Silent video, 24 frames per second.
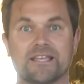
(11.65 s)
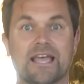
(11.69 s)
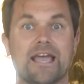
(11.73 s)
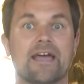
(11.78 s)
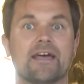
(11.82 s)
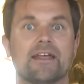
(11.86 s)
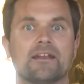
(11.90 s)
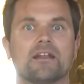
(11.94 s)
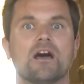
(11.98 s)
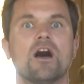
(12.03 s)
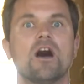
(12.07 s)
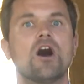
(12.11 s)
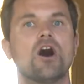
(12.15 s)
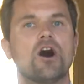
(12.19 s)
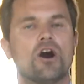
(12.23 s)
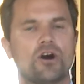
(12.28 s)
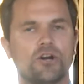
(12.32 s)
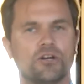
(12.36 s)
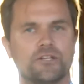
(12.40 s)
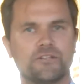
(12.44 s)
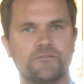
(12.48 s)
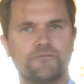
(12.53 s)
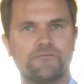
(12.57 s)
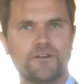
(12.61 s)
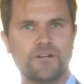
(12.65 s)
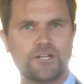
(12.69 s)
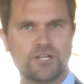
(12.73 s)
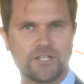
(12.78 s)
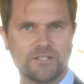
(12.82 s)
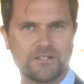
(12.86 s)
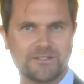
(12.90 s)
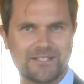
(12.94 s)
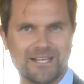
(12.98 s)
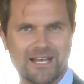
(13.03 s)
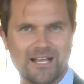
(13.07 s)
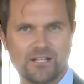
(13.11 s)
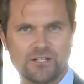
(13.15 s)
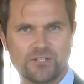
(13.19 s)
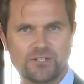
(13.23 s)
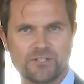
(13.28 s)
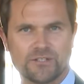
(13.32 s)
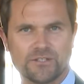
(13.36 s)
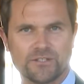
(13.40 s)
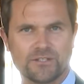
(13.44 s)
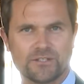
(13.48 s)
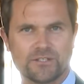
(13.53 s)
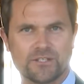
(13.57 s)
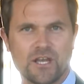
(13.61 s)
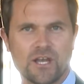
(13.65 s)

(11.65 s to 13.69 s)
and artificial intelligence.